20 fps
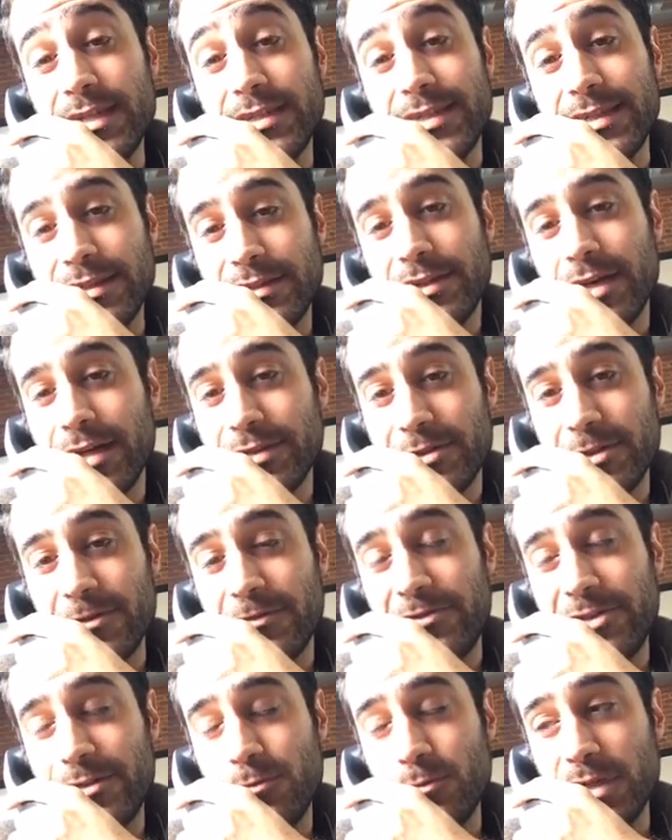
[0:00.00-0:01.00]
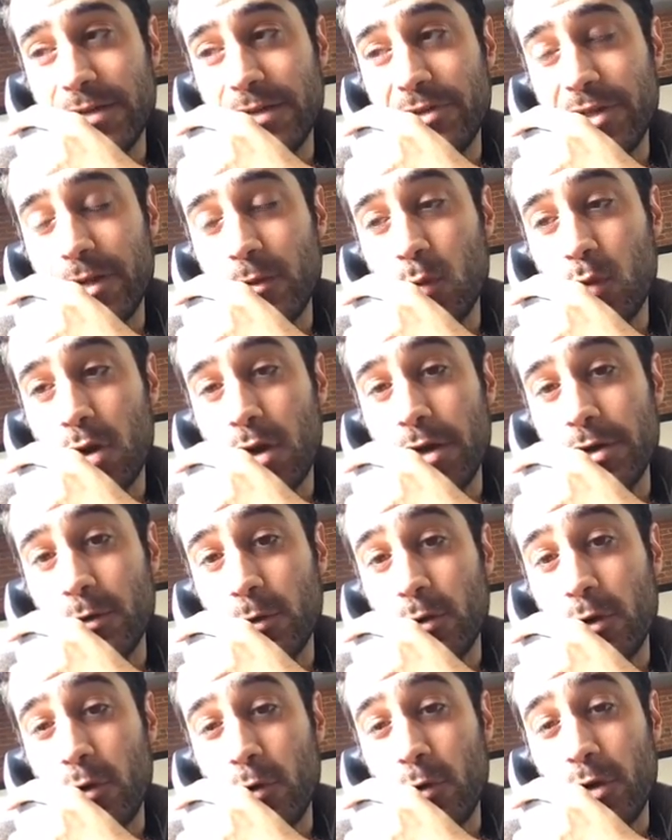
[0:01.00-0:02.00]
can cut their feed whenever they want
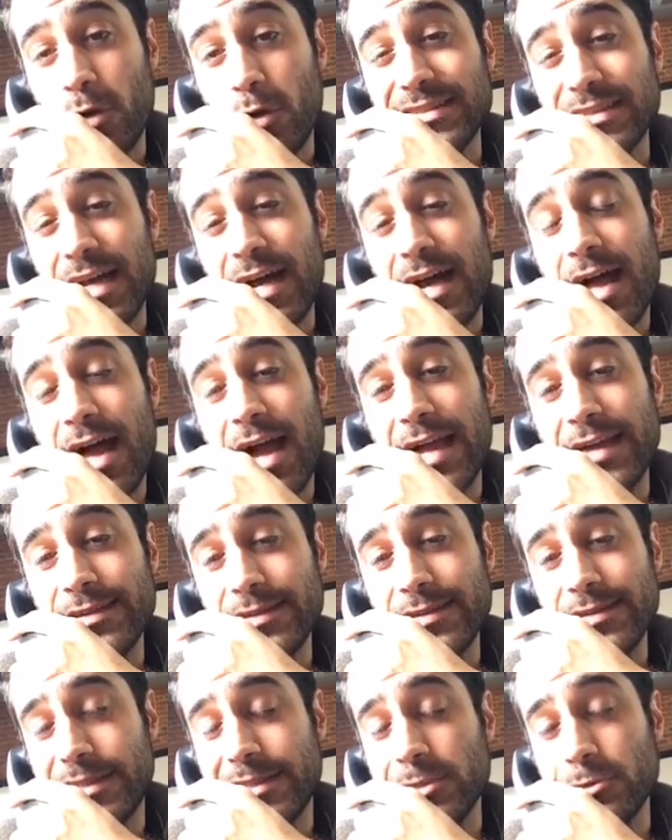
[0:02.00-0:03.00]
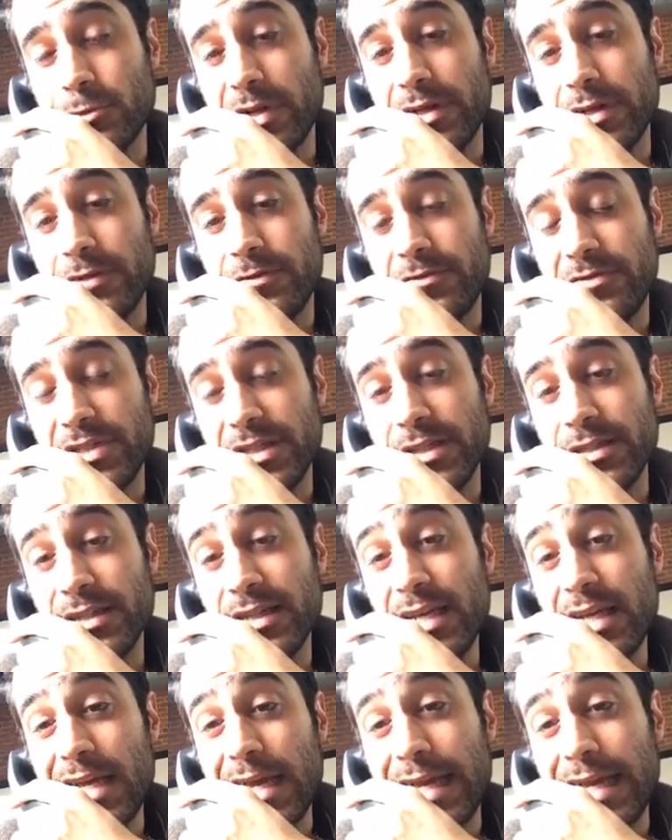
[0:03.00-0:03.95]
or has a highly curated feed.